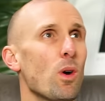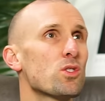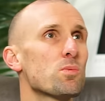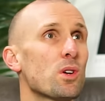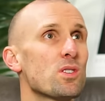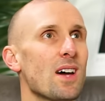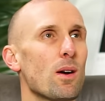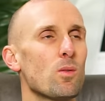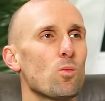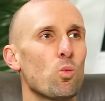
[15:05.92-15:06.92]
Just because
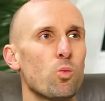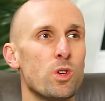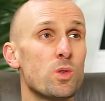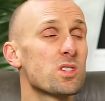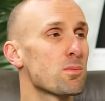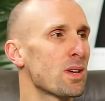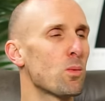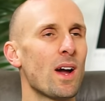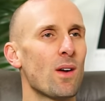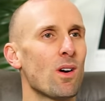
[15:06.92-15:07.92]
that used to be
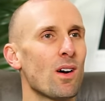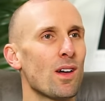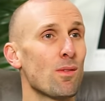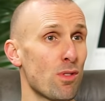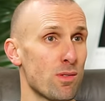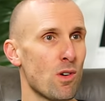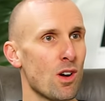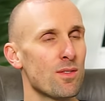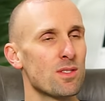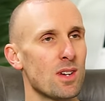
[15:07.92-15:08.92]
where I thrived,